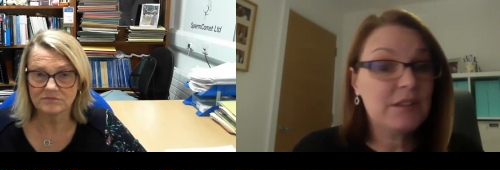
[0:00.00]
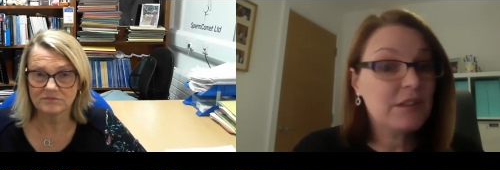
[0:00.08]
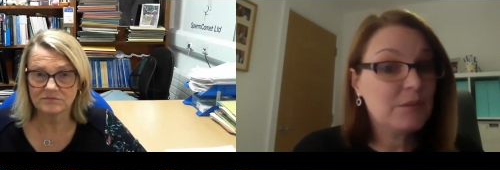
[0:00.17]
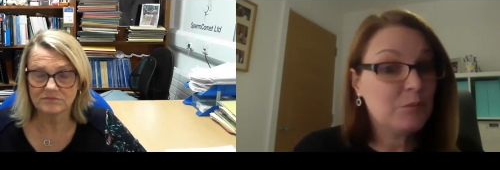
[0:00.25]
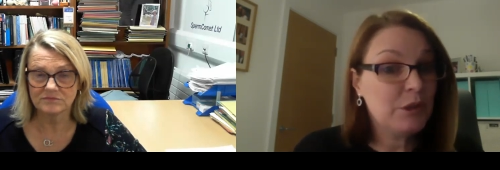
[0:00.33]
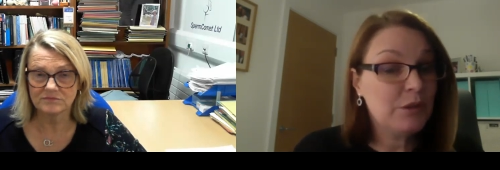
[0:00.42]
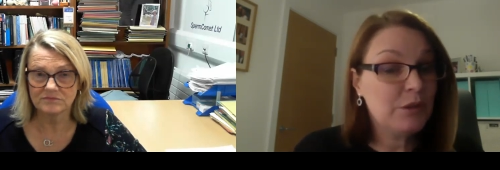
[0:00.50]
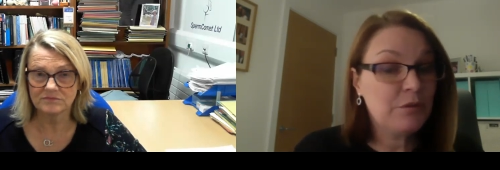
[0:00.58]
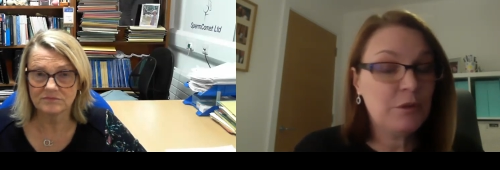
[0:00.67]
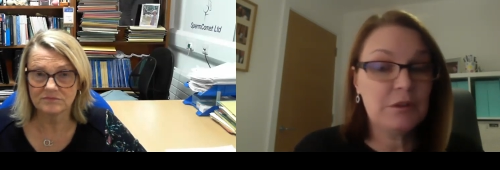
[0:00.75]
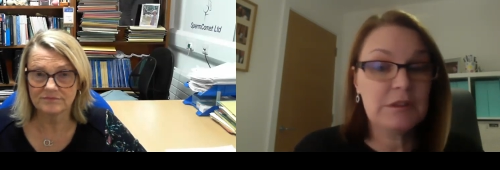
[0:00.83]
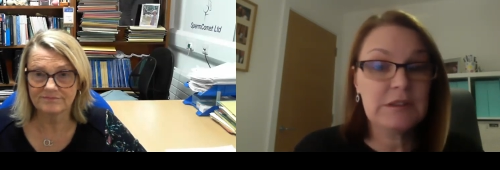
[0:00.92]
Speaker 1: doesn't work
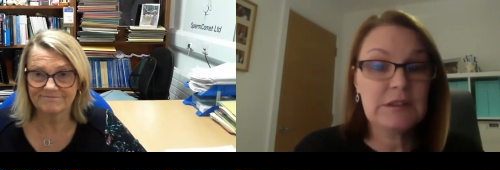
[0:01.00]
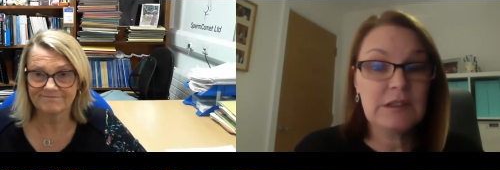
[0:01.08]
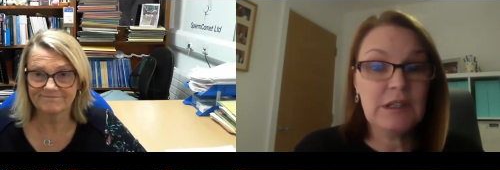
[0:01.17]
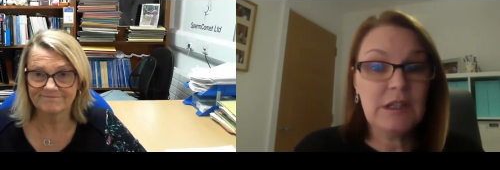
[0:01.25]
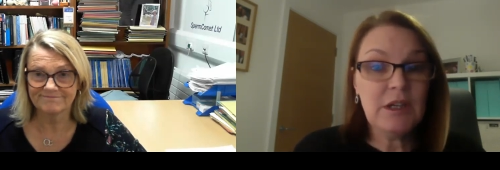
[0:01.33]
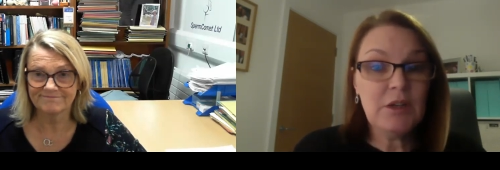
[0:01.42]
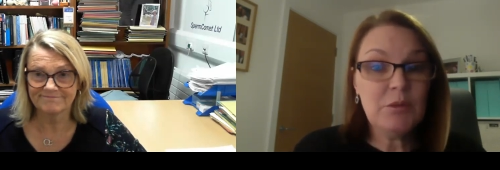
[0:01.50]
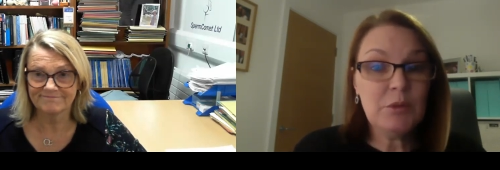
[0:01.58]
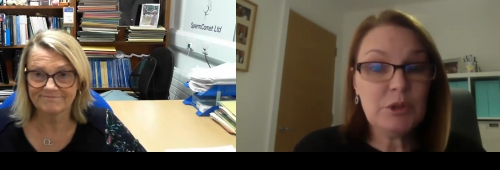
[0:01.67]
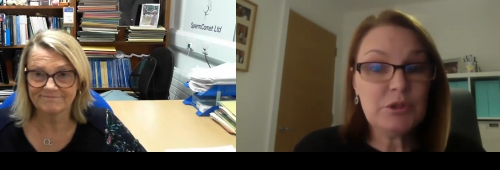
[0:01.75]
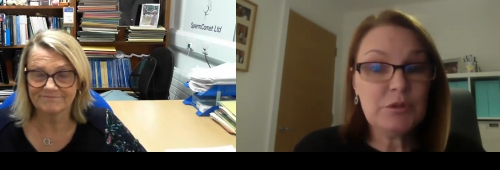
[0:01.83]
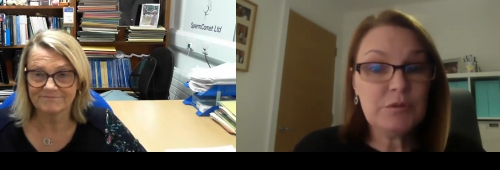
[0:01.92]
for us.
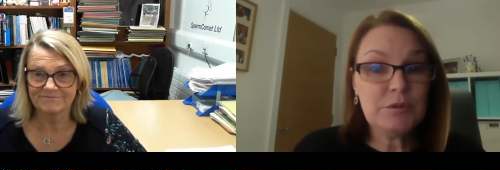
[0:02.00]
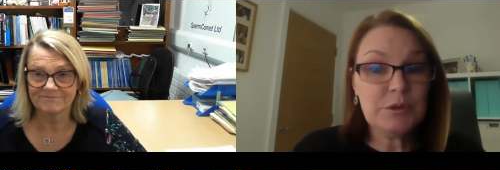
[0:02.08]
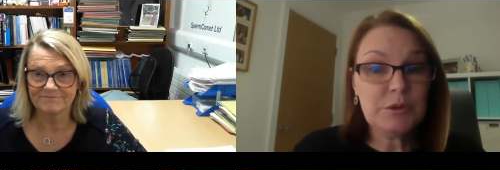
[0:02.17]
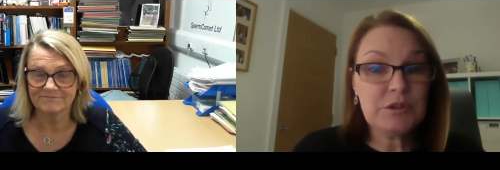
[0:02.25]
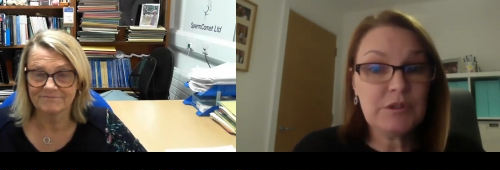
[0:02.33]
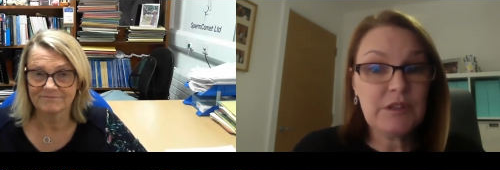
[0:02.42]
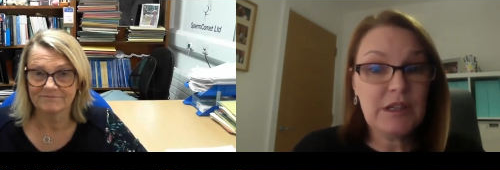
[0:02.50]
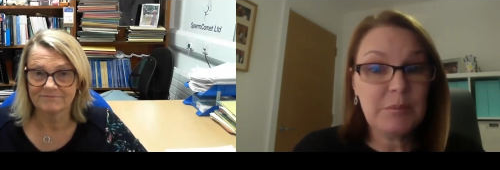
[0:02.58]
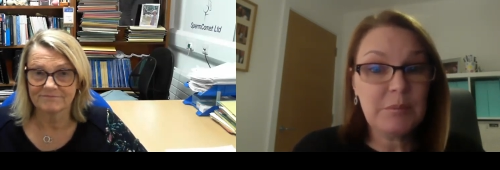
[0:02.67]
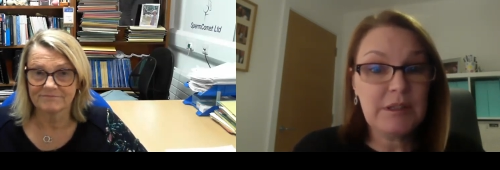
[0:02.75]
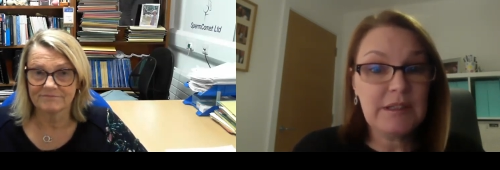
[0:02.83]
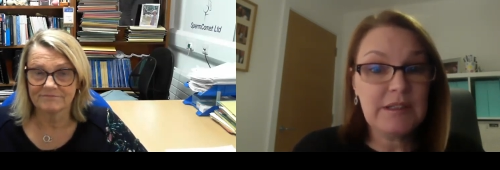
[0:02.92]
What's your thought on that,
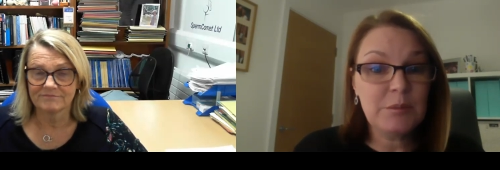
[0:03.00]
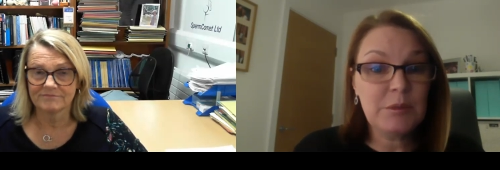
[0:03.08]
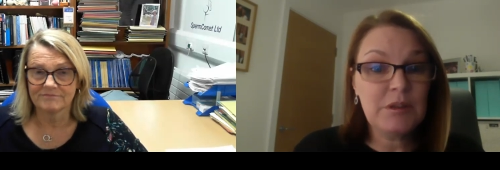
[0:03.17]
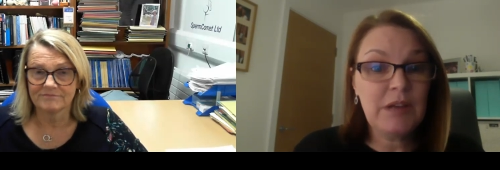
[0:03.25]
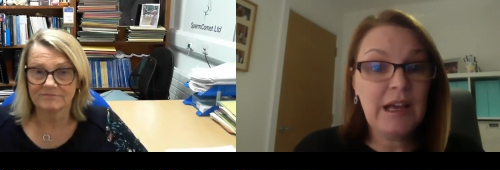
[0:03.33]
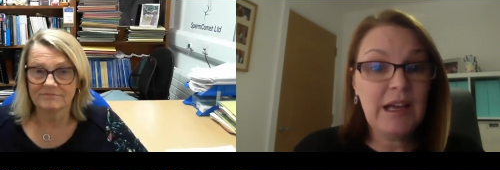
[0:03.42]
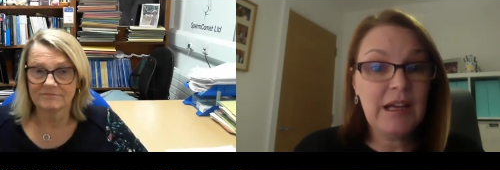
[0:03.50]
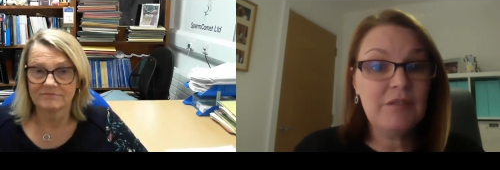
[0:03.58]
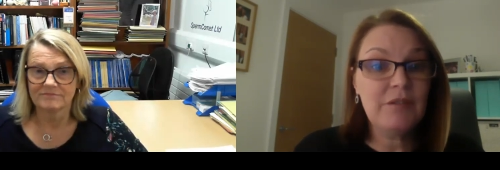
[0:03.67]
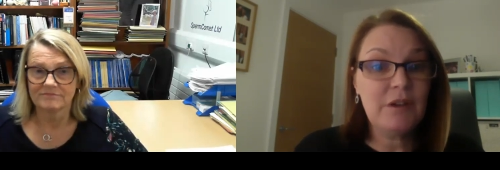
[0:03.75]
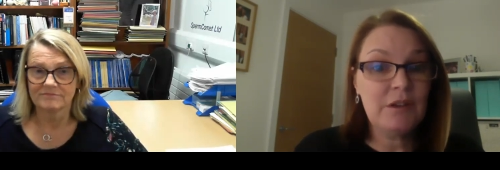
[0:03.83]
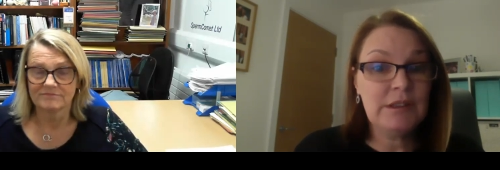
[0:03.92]
please? We have
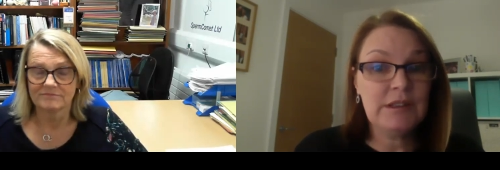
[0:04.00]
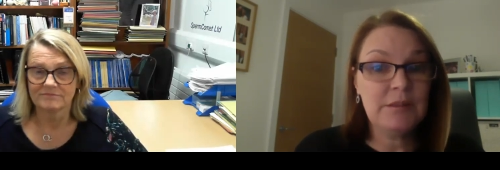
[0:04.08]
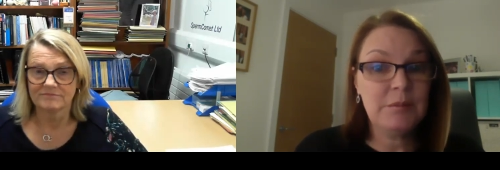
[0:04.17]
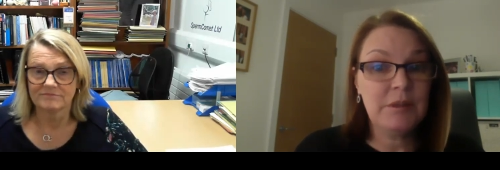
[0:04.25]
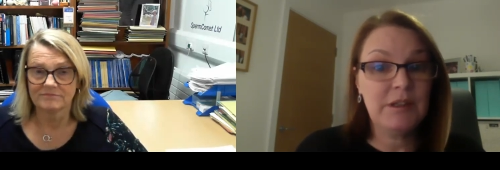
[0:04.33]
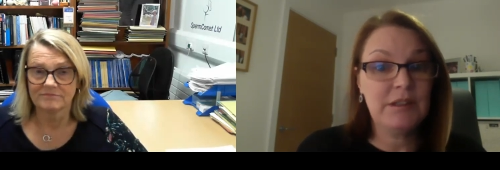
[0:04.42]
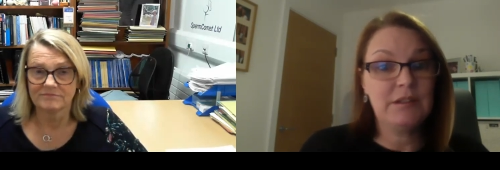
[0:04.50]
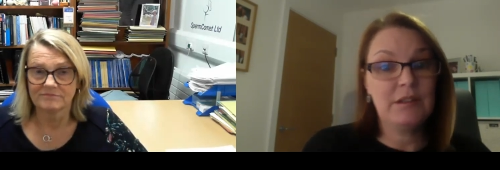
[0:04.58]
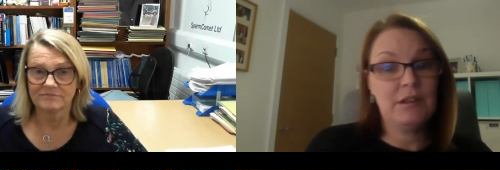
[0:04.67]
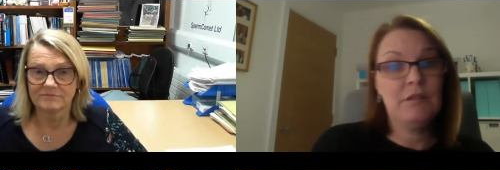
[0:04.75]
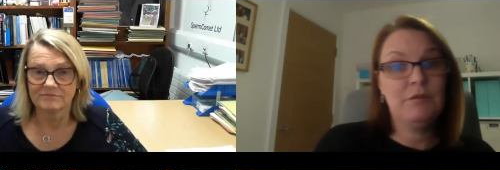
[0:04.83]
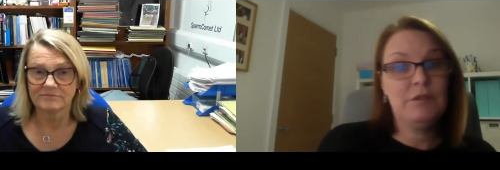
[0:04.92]
unexplained
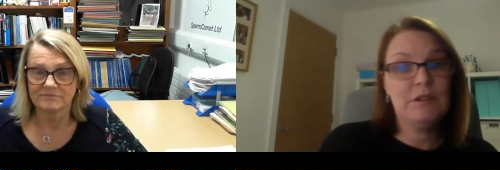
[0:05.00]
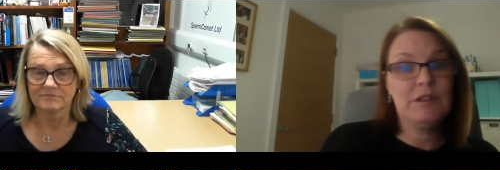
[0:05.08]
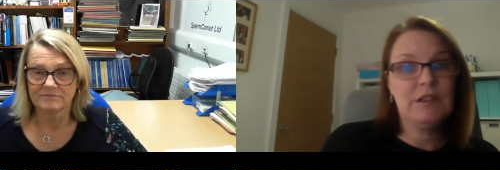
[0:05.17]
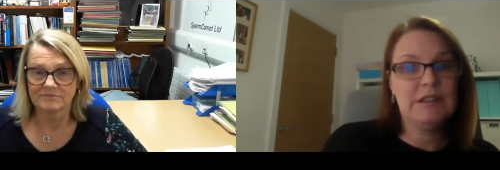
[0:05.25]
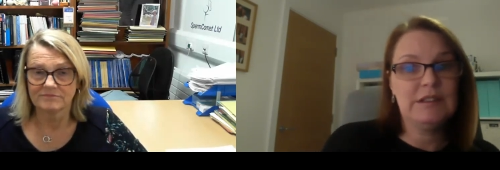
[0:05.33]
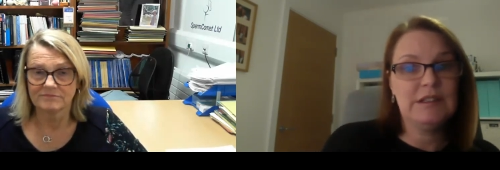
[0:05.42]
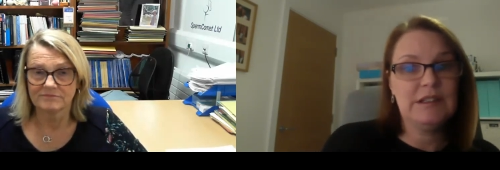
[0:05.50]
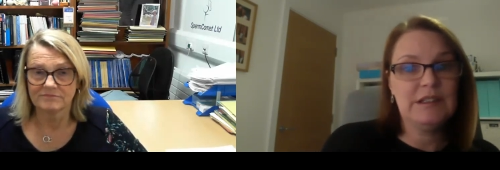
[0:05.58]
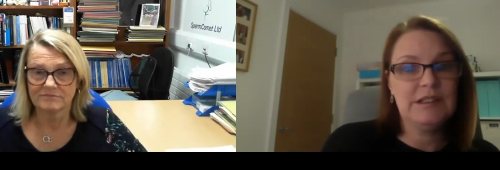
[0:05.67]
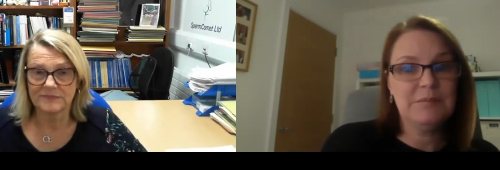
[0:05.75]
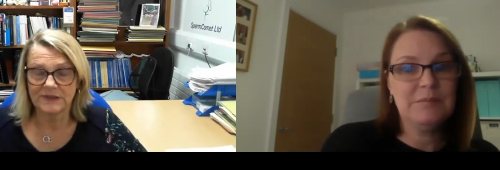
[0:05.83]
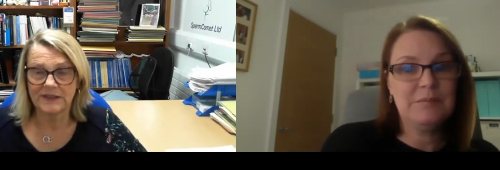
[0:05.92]
infertility.
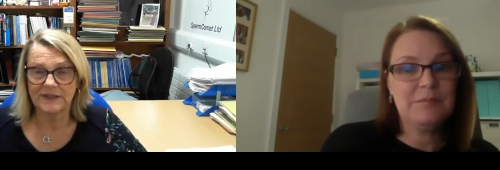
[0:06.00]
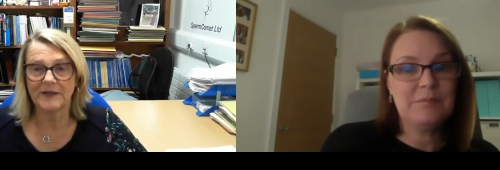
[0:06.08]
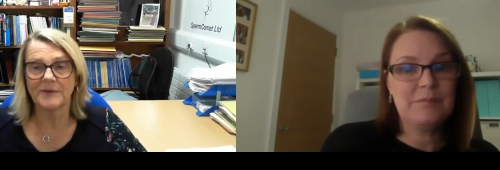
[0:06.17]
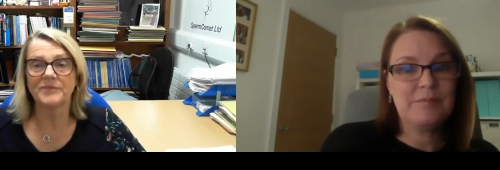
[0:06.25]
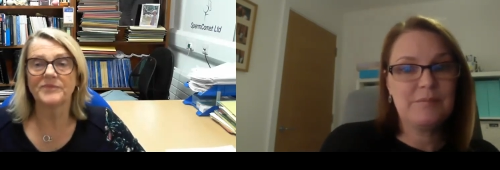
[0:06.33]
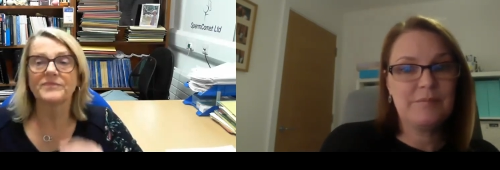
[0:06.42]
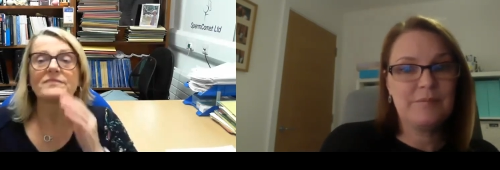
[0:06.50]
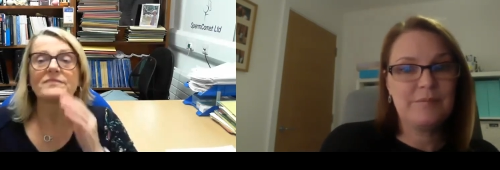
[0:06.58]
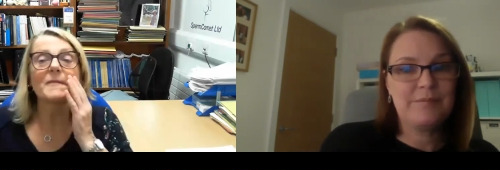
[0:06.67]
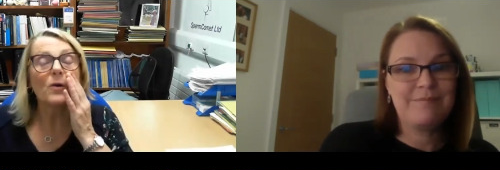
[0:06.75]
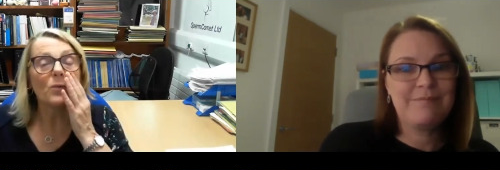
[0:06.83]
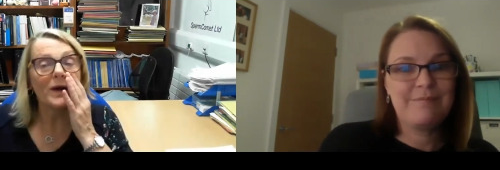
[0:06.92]
Speaker 2: Yeah.
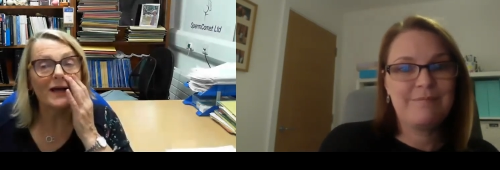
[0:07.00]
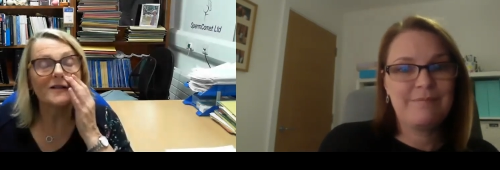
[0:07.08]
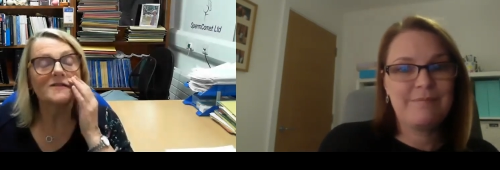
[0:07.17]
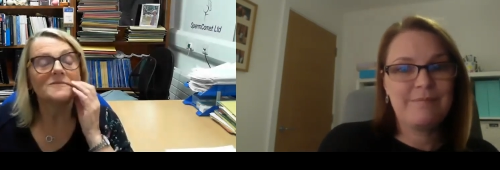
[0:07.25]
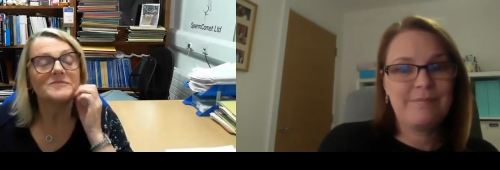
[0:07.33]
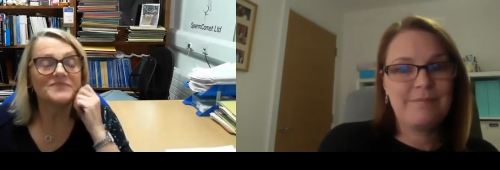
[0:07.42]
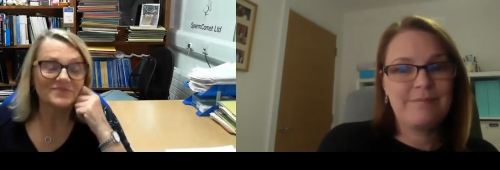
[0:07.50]
Well,